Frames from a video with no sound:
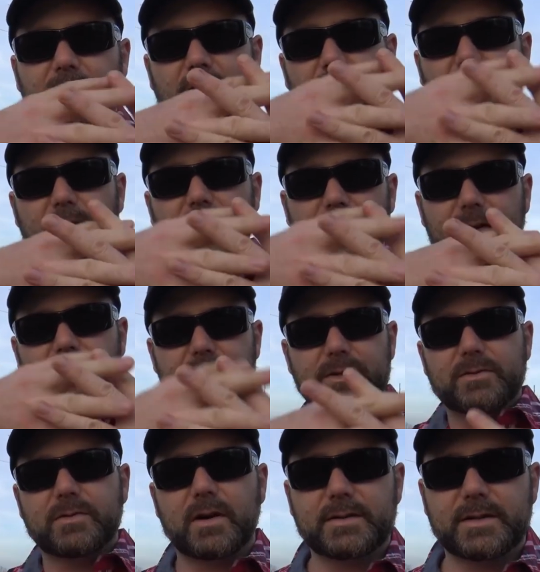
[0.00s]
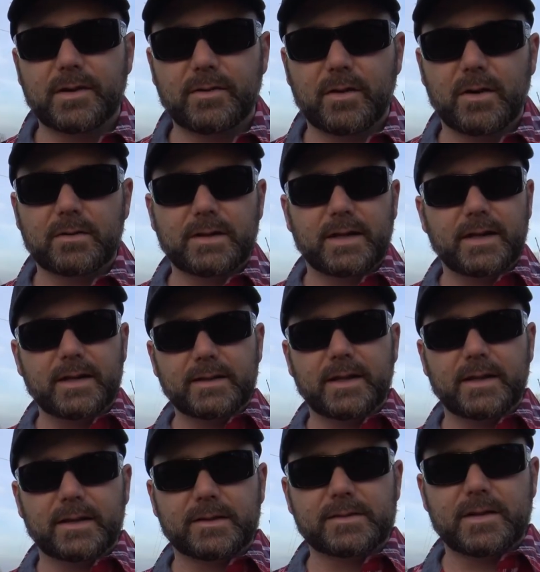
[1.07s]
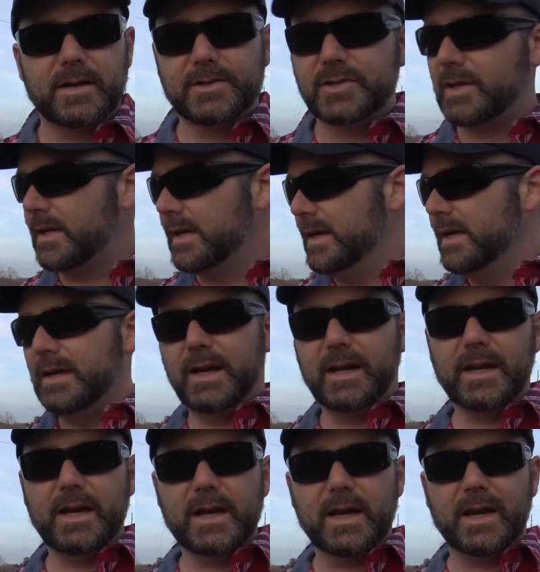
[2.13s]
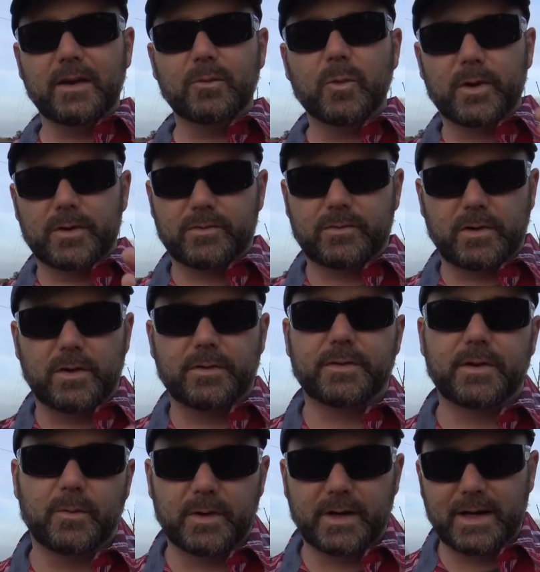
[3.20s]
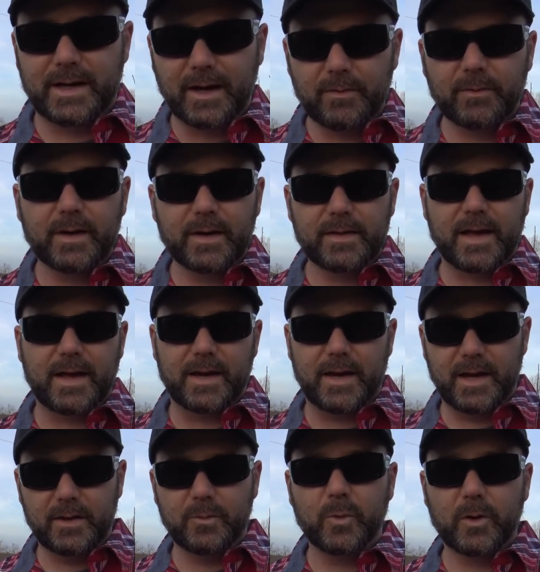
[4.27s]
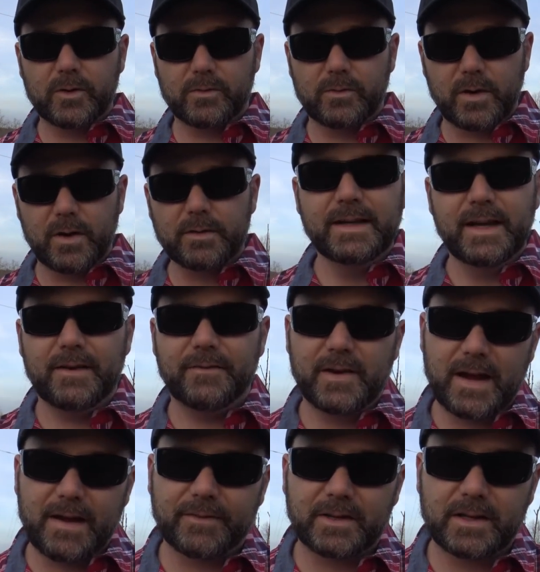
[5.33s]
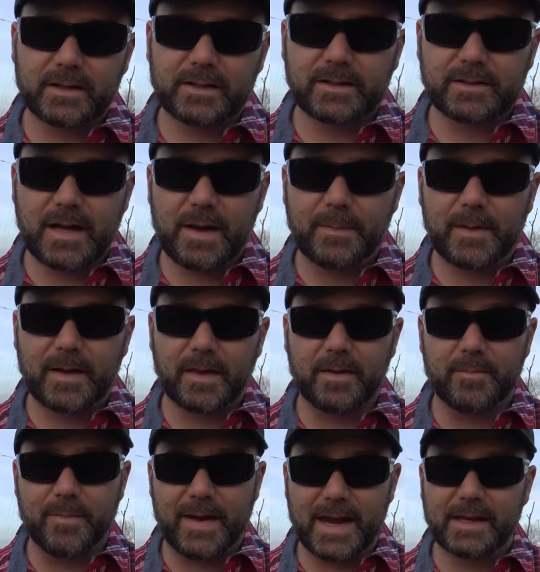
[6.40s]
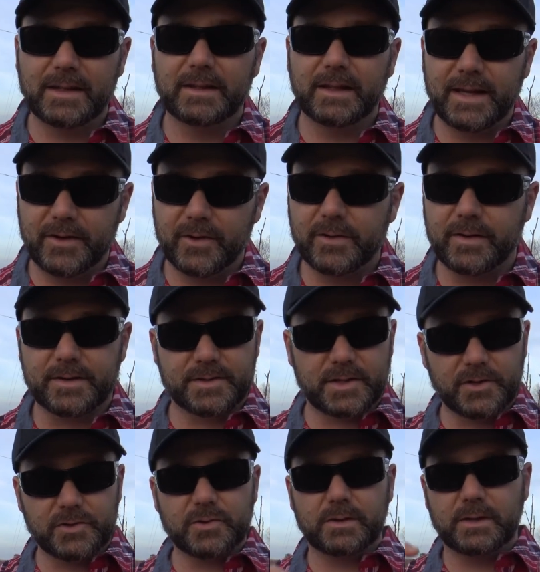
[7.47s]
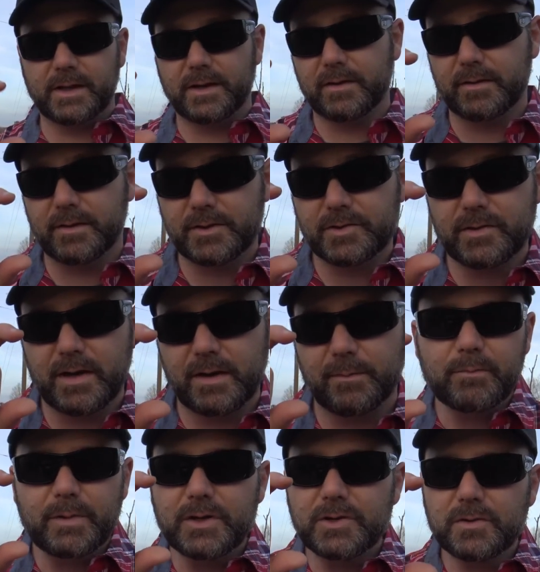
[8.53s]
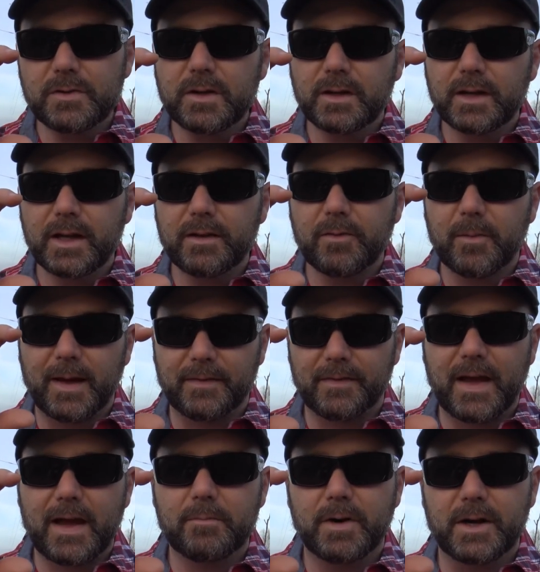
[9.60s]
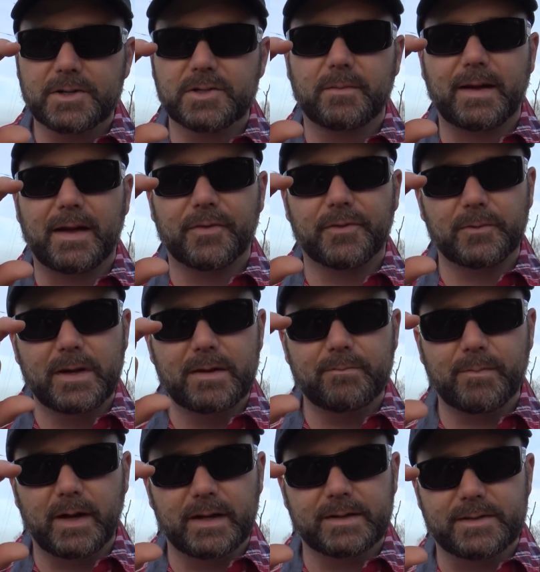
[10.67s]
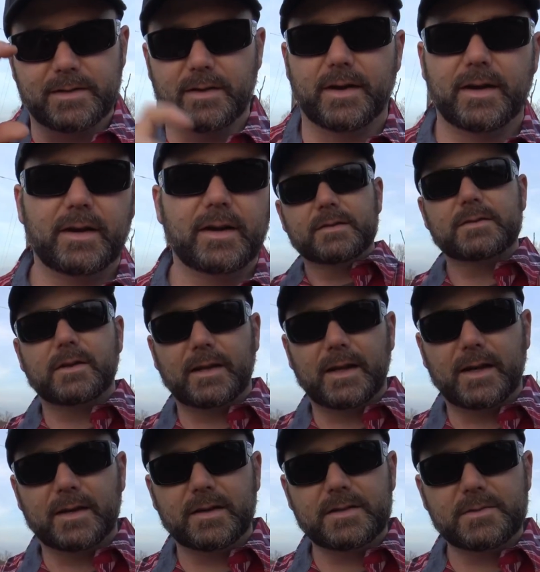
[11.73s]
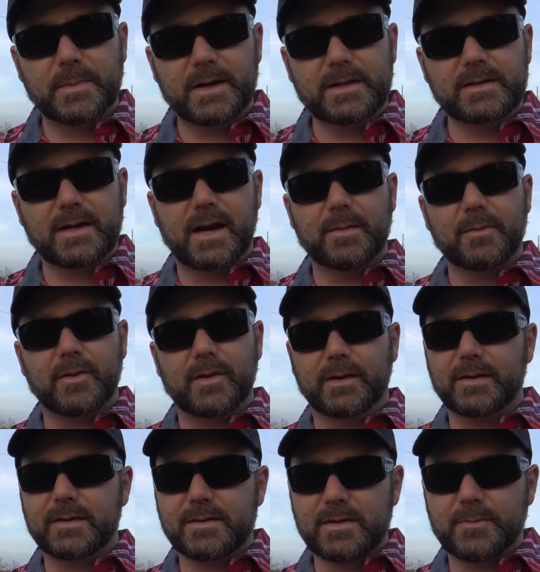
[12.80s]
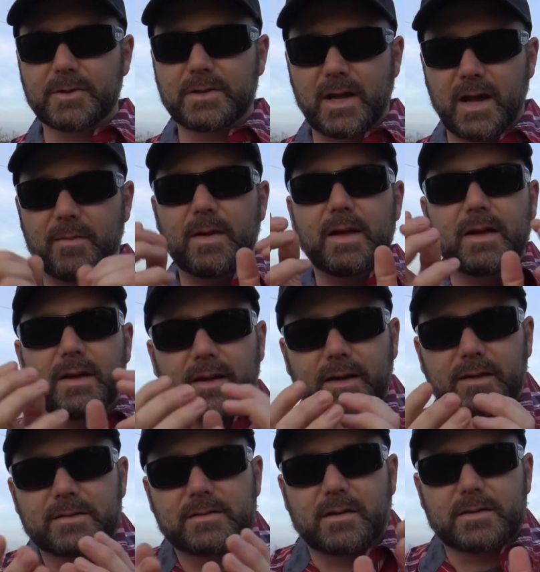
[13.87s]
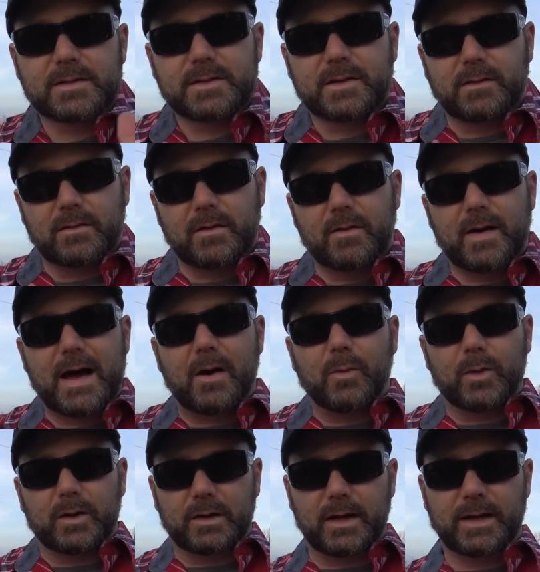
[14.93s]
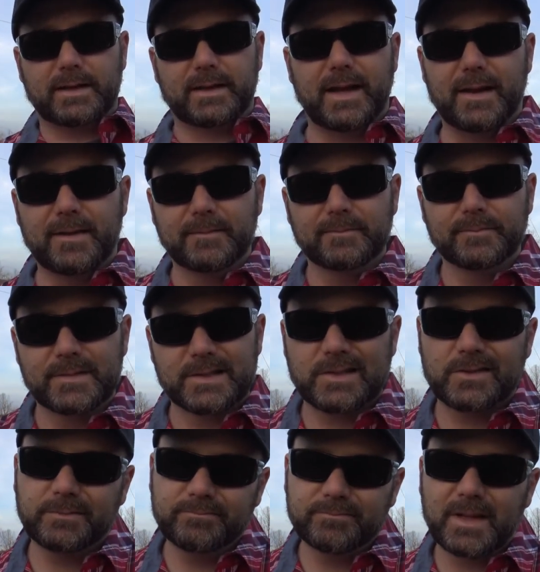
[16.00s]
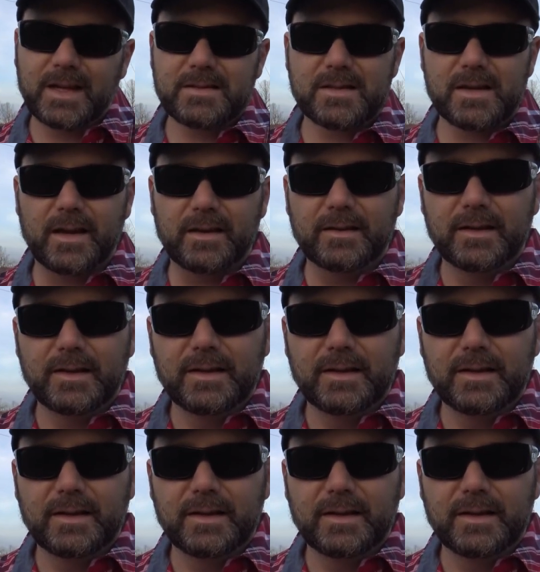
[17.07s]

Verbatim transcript: All that crisscrossing growth, anything that's touching, any inward growth. You wanna get rid of that inward growth. If you have to cut the top out of the main leader, the central leader of the tree, be sure you leave about that much, about three buds on it, so that in the springtime or in the summertime it starts to grow outward like that. So that's it.